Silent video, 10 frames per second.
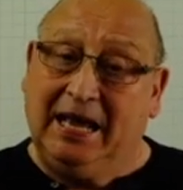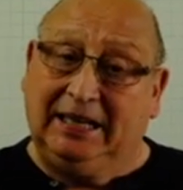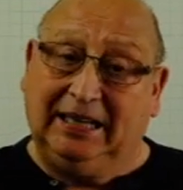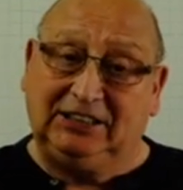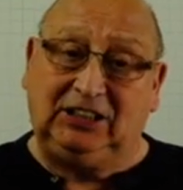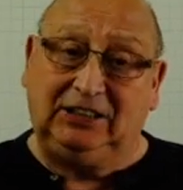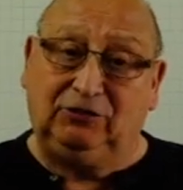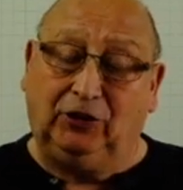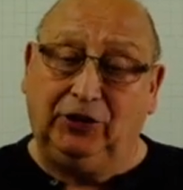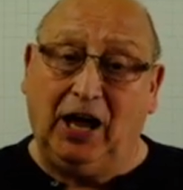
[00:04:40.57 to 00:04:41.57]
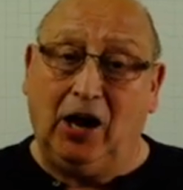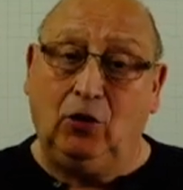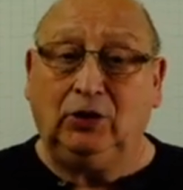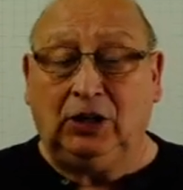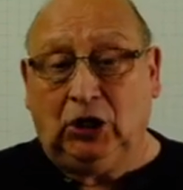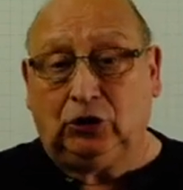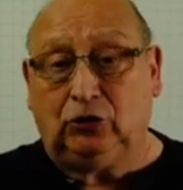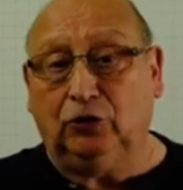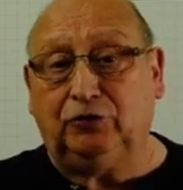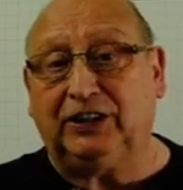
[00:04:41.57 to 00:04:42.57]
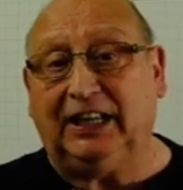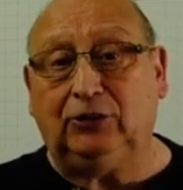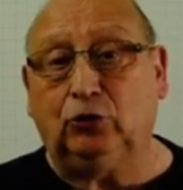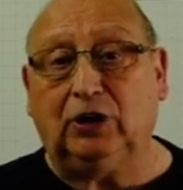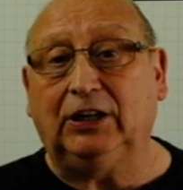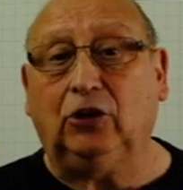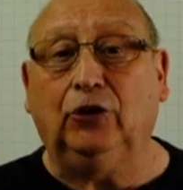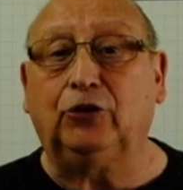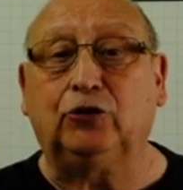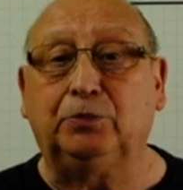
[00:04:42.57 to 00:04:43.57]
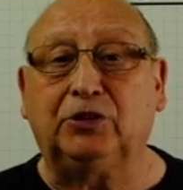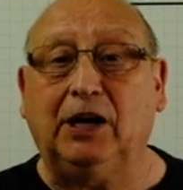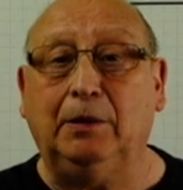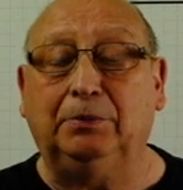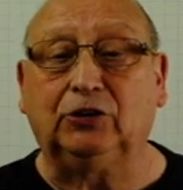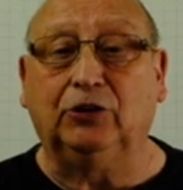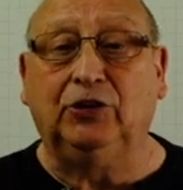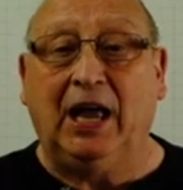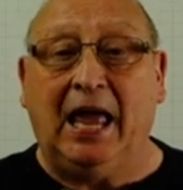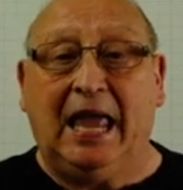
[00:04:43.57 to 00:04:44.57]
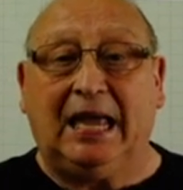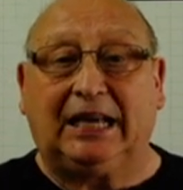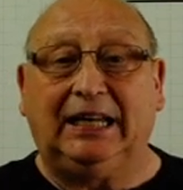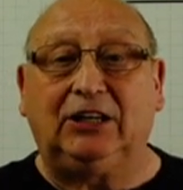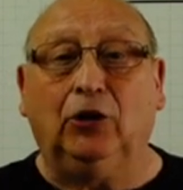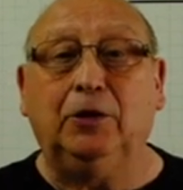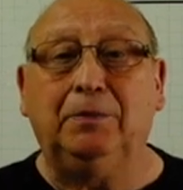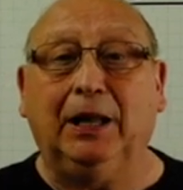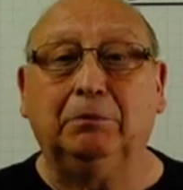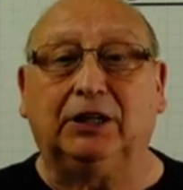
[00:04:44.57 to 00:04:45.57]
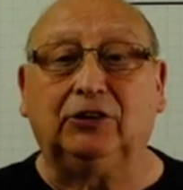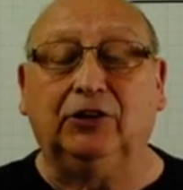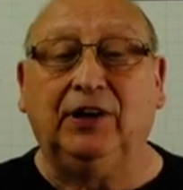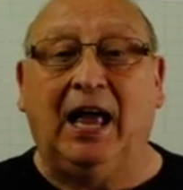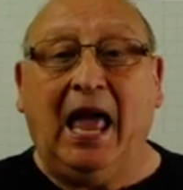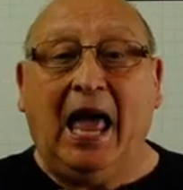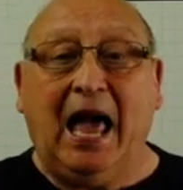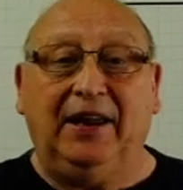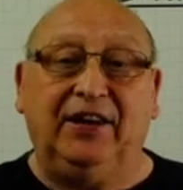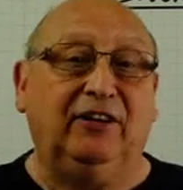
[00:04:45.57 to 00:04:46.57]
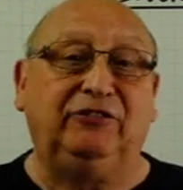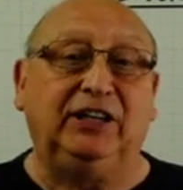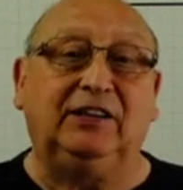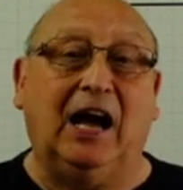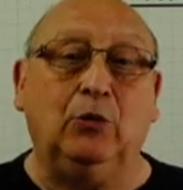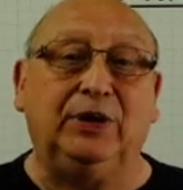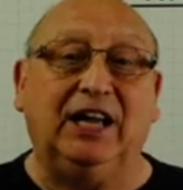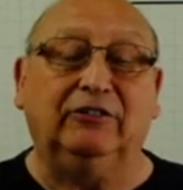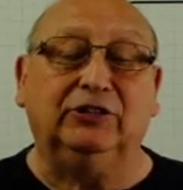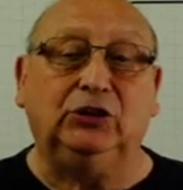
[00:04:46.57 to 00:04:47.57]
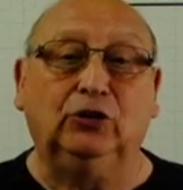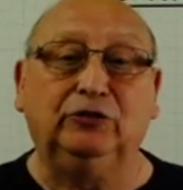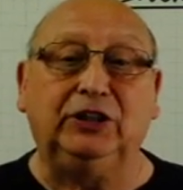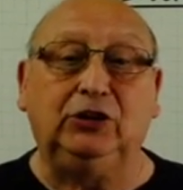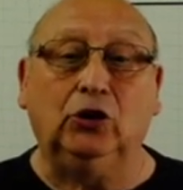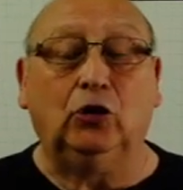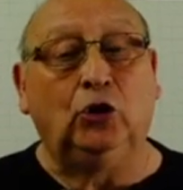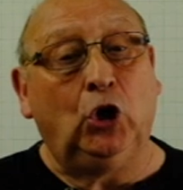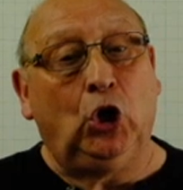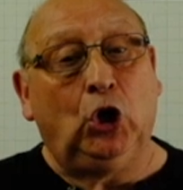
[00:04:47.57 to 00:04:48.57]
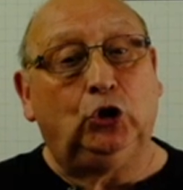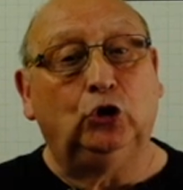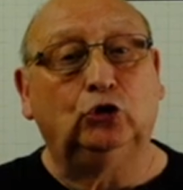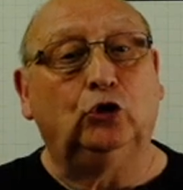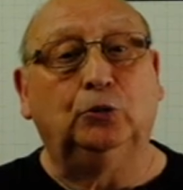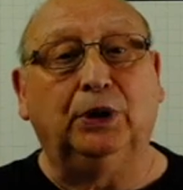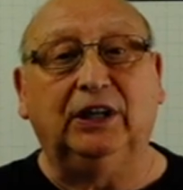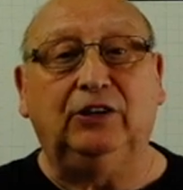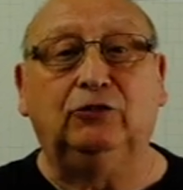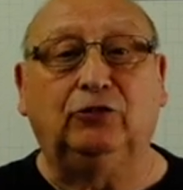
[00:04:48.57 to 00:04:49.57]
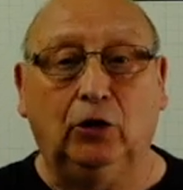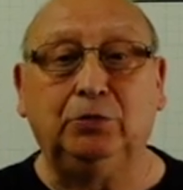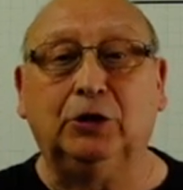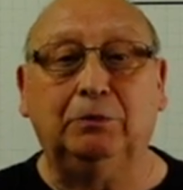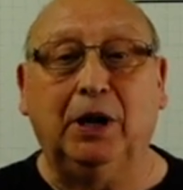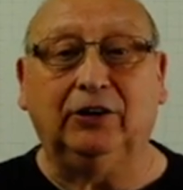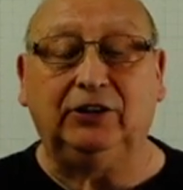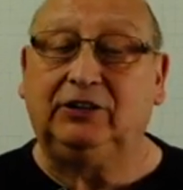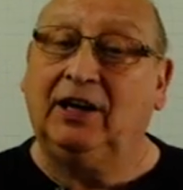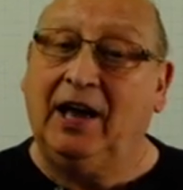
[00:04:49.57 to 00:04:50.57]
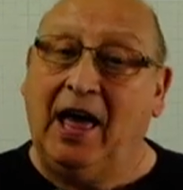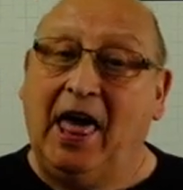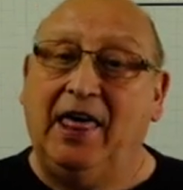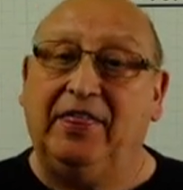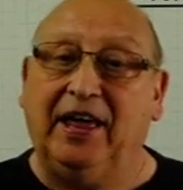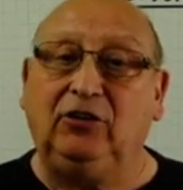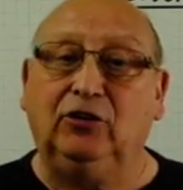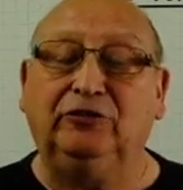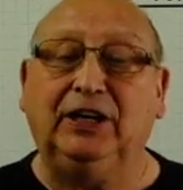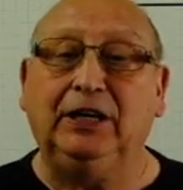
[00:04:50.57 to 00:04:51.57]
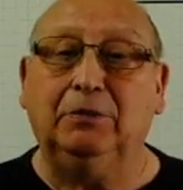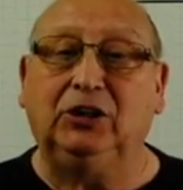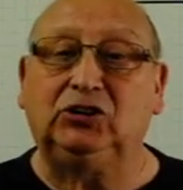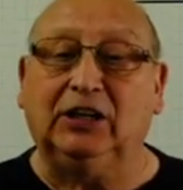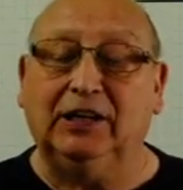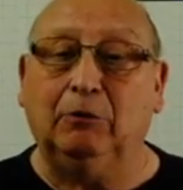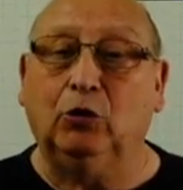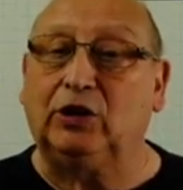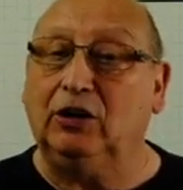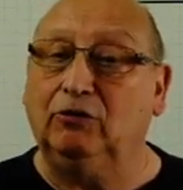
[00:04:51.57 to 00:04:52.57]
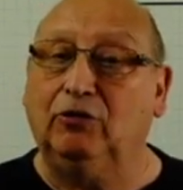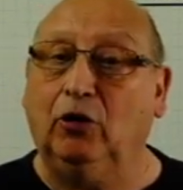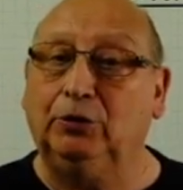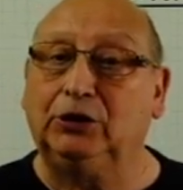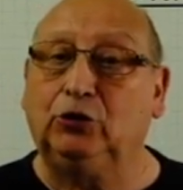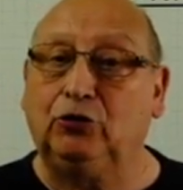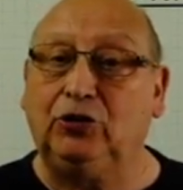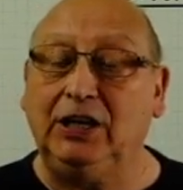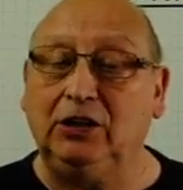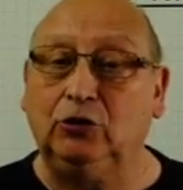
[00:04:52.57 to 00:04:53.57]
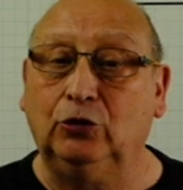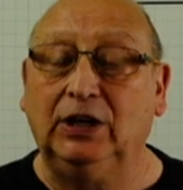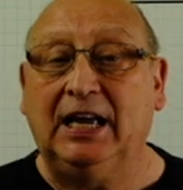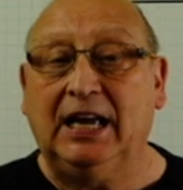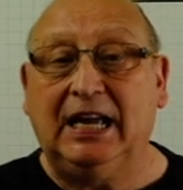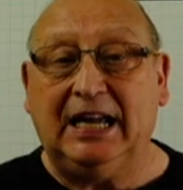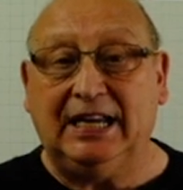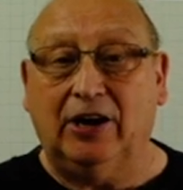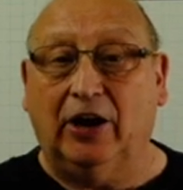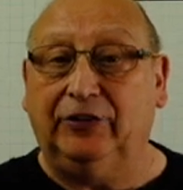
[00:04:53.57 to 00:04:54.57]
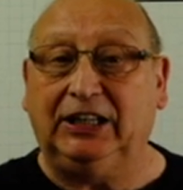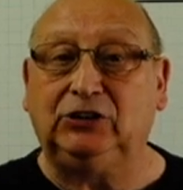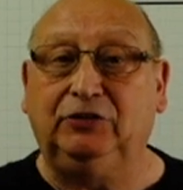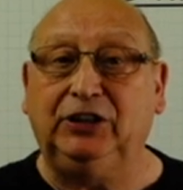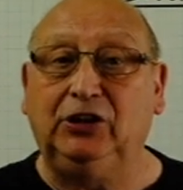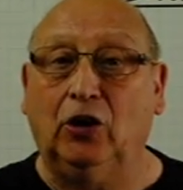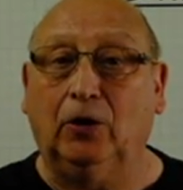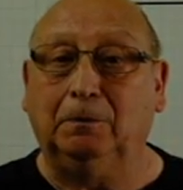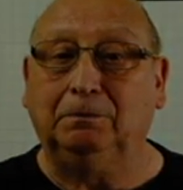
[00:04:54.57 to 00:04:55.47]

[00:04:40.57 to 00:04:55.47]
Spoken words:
That's it for now. Don't forget to click on the subscribe button, click on the bell button, and every time we have a new video, YouTube will inform you about it. Thank you very much, and I'm looking forward to seeing you in our next video.